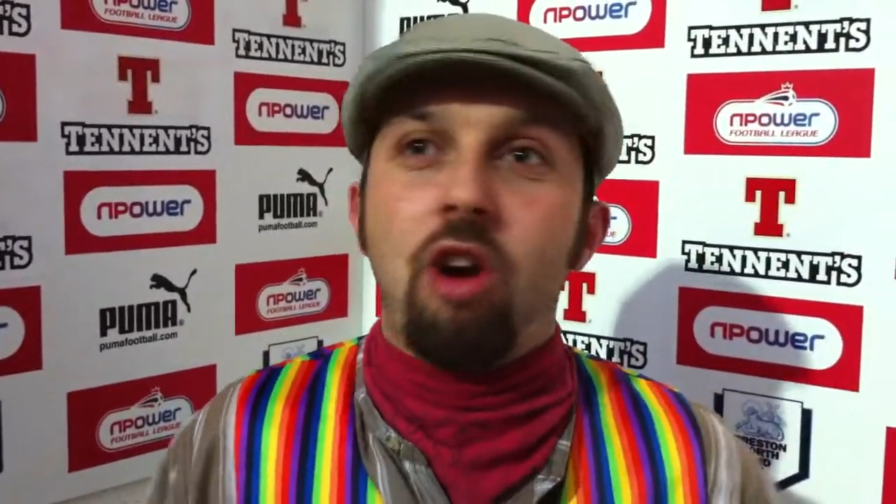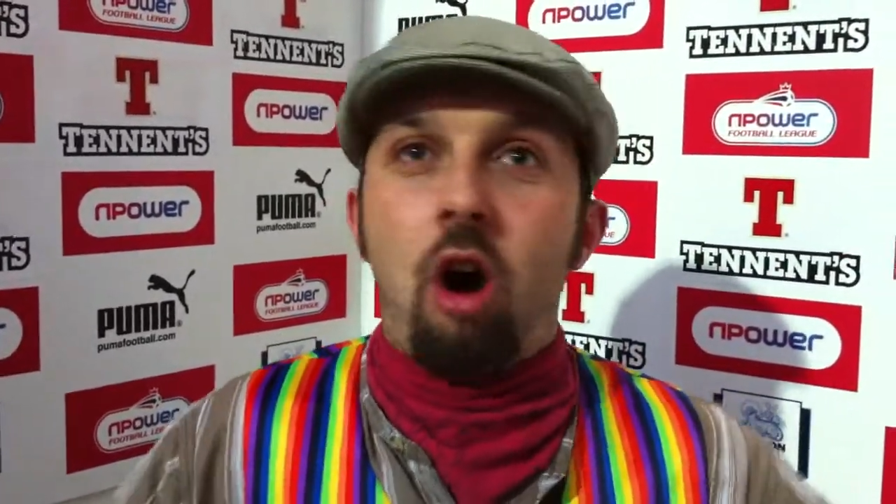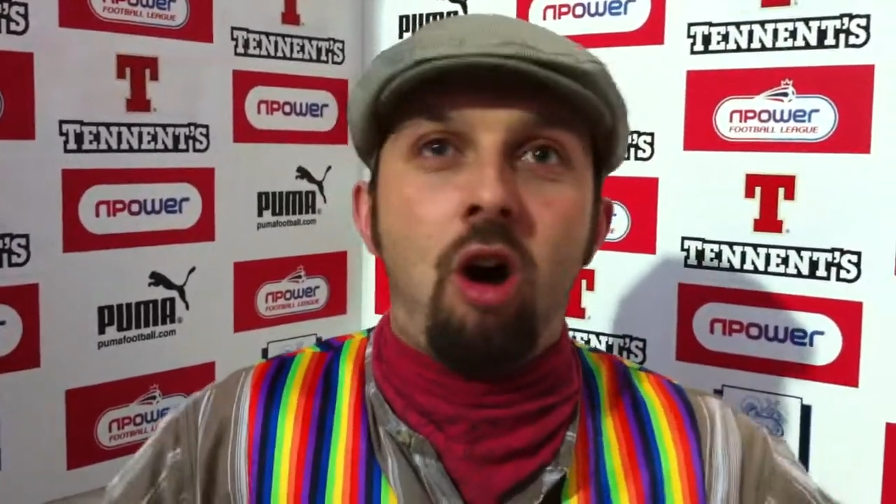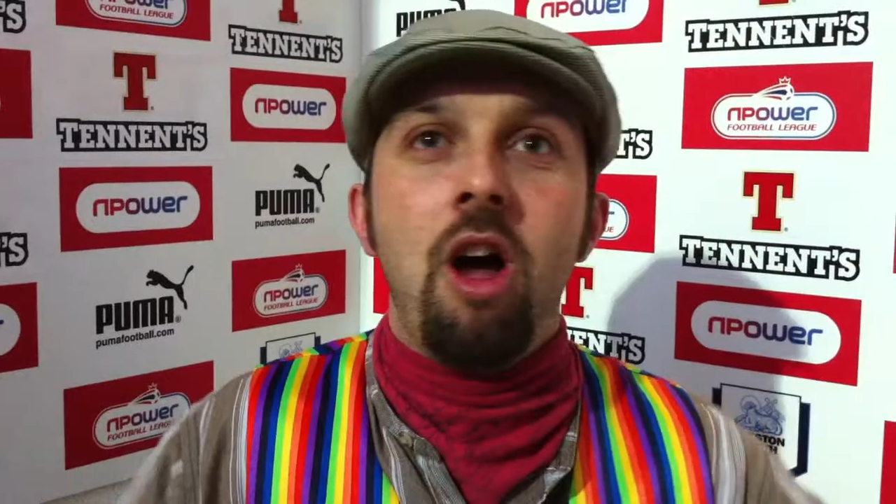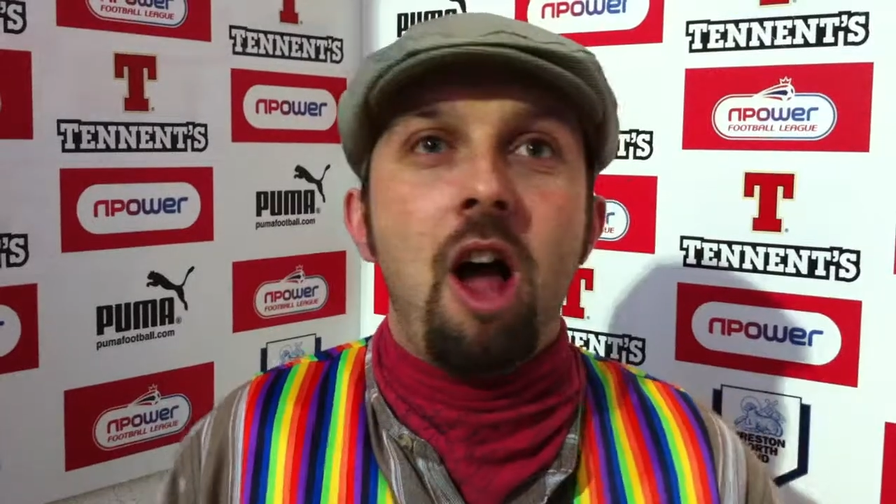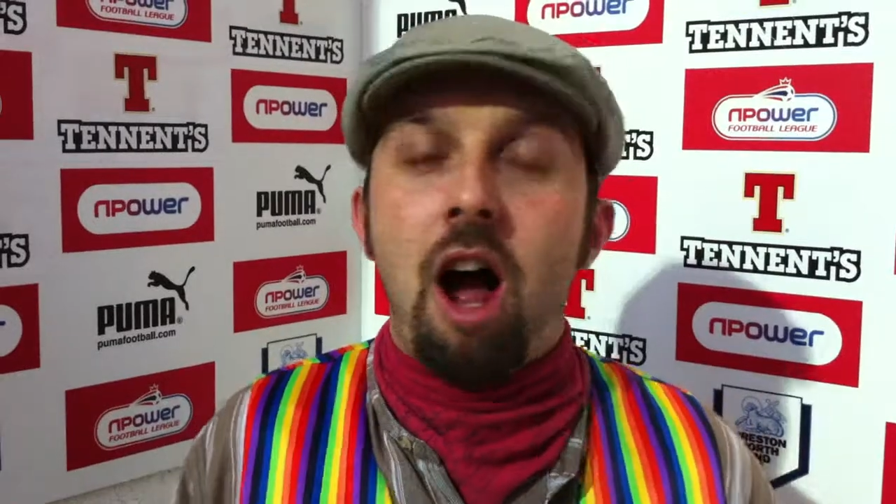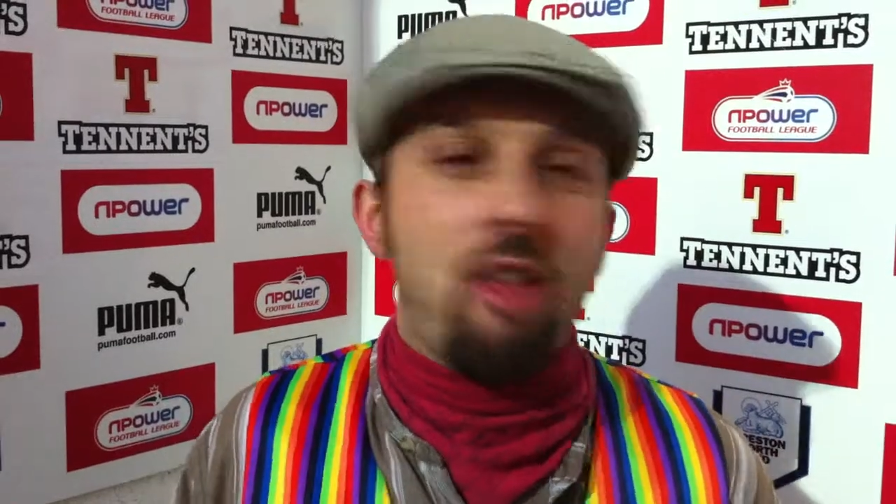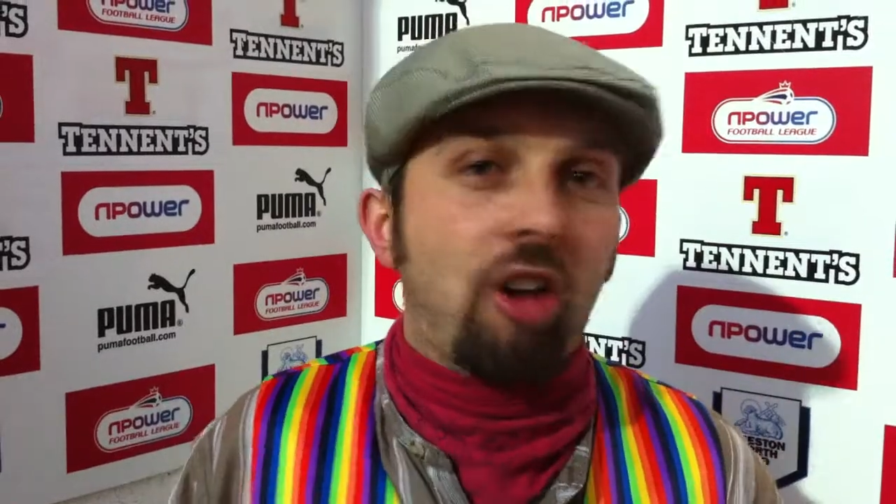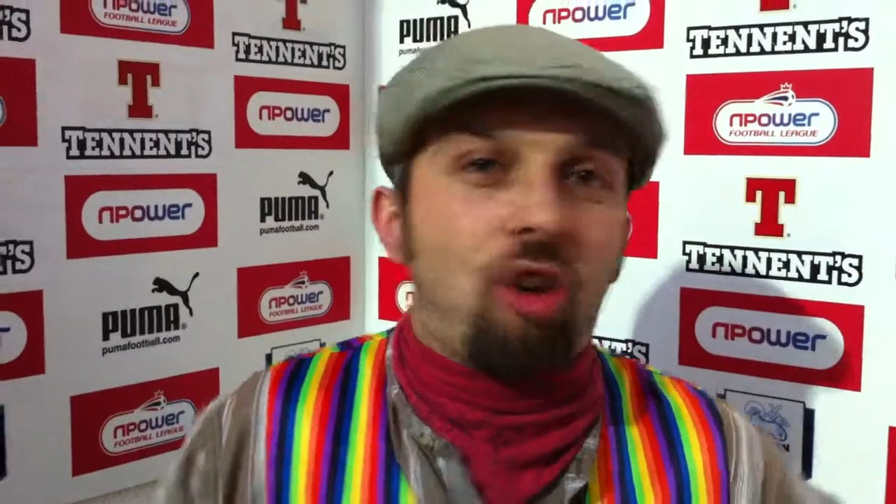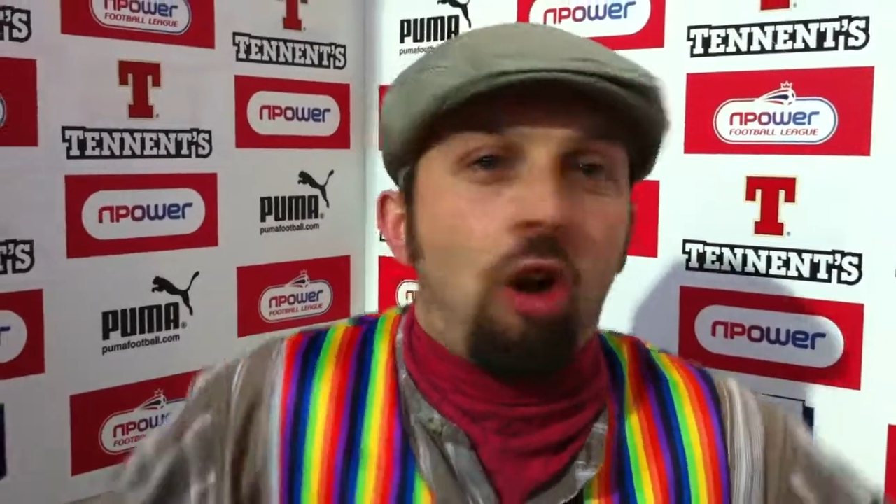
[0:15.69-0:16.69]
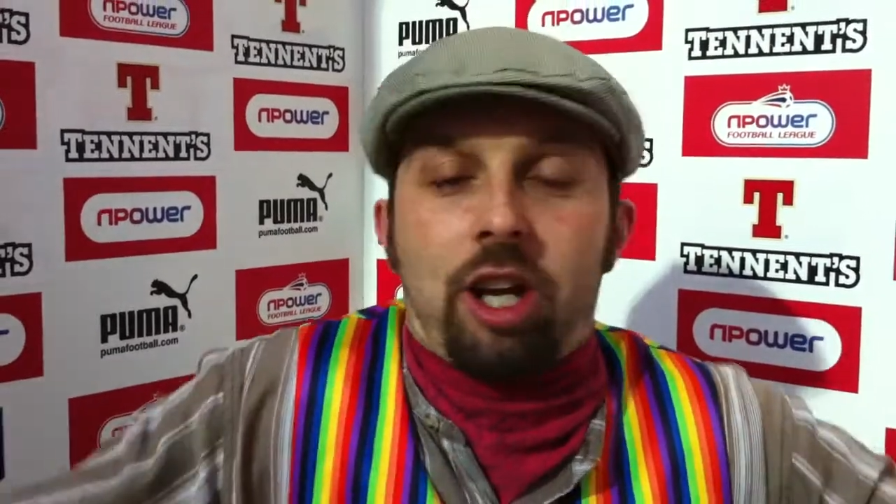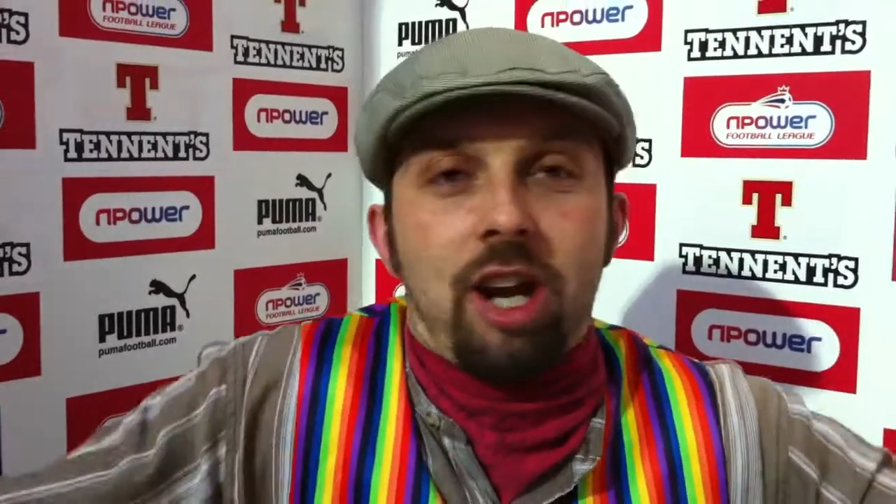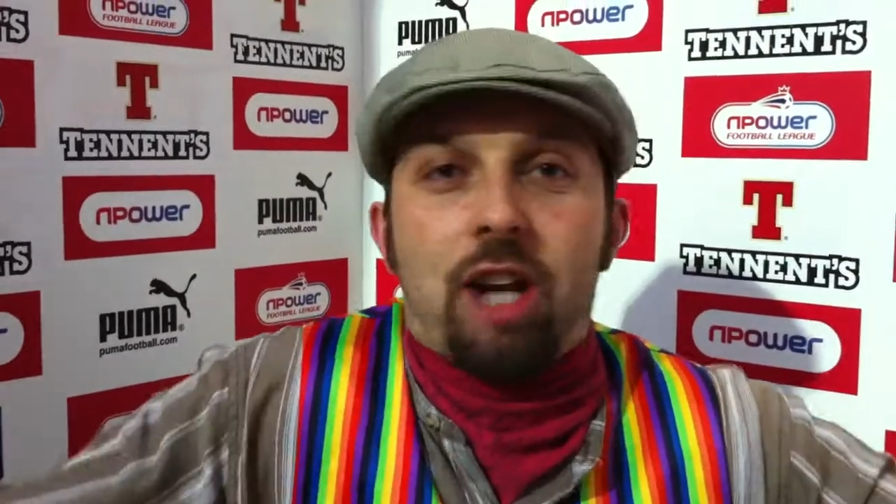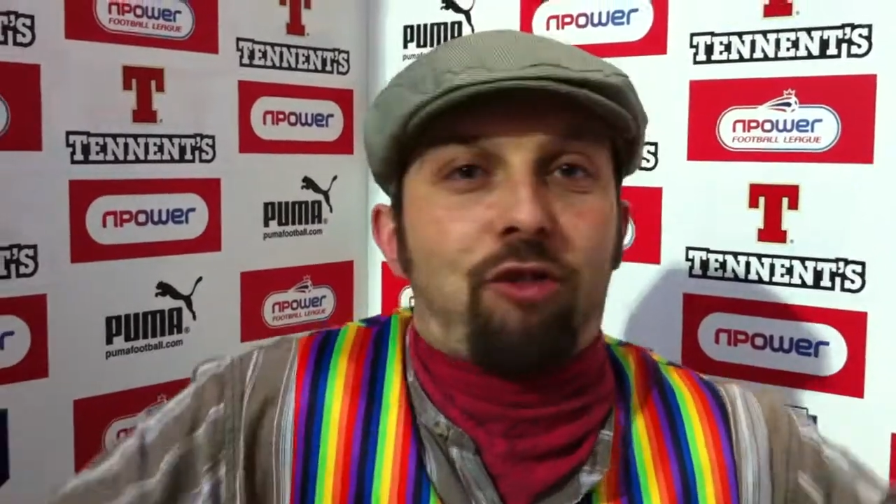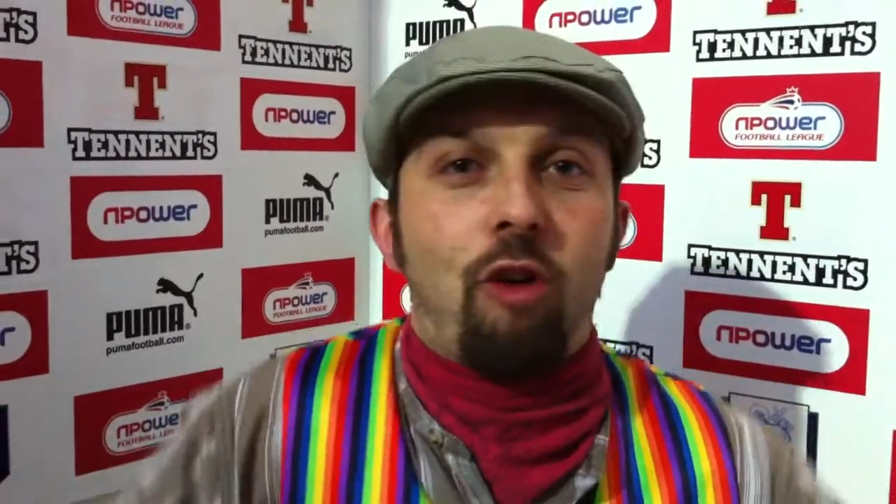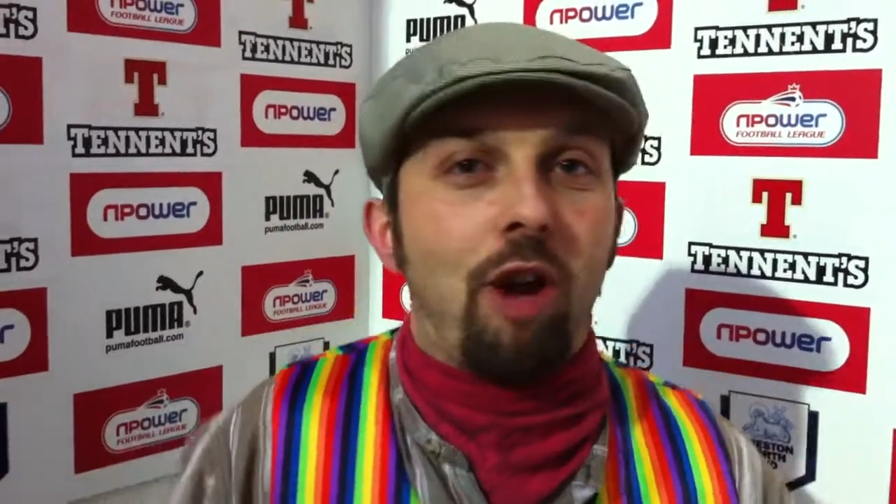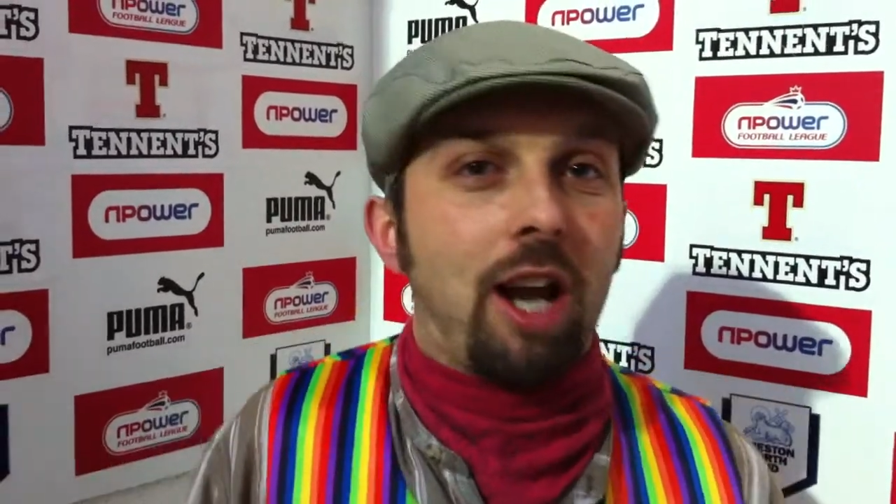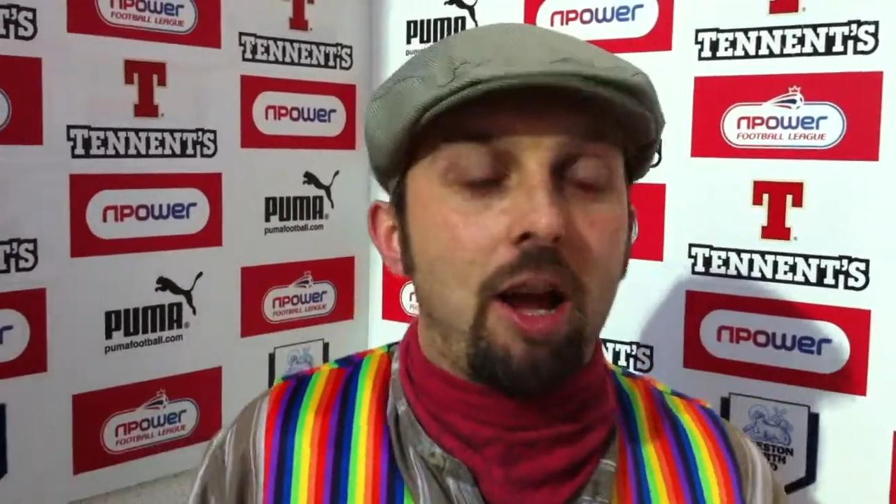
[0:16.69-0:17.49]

you know, and that's all they can ask for really.